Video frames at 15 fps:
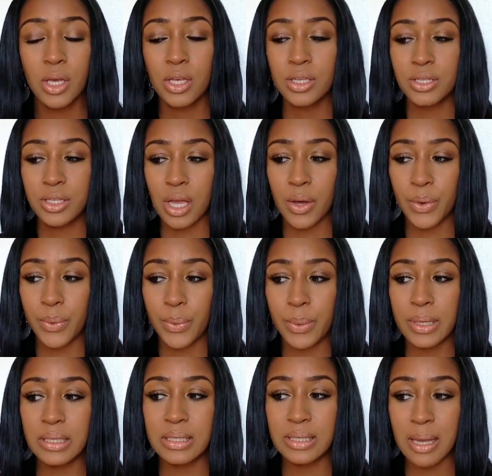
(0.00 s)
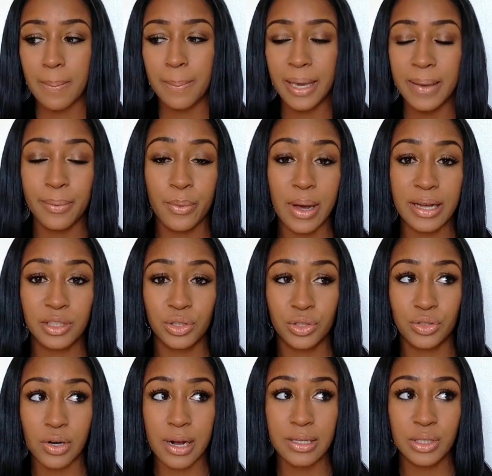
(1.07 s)
So some people actually
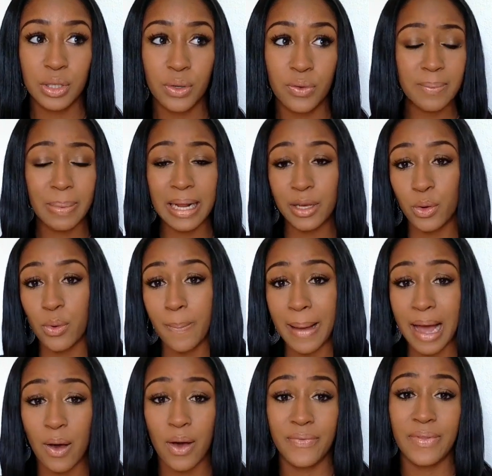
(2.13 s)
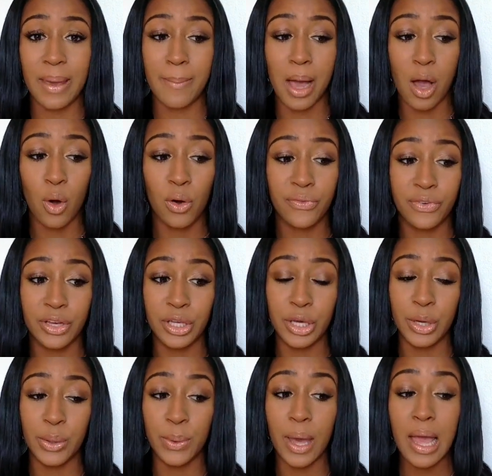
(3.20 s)
try to play you about and they might offer
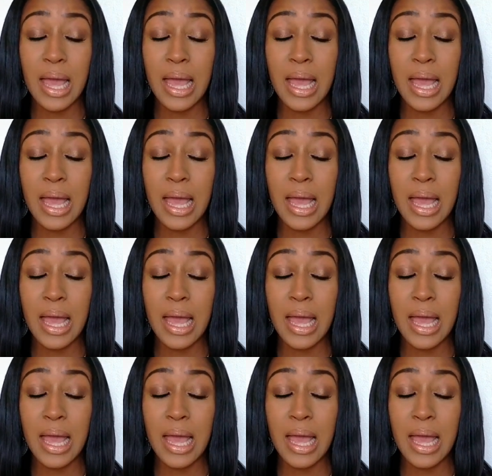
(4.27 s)
you